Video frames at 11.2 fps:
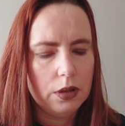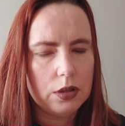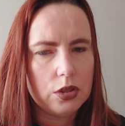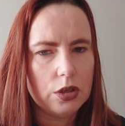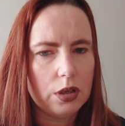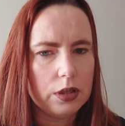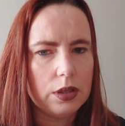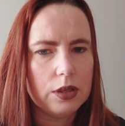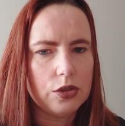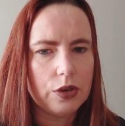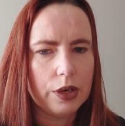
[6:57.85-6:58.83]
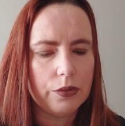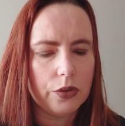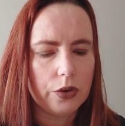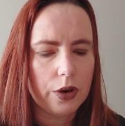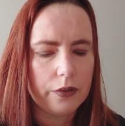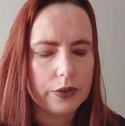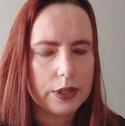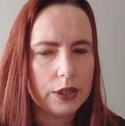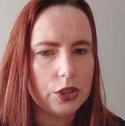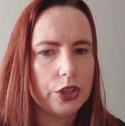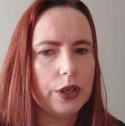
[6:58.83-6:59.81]
It's not a straightforward
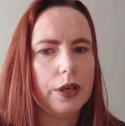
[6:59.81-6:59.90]
conversation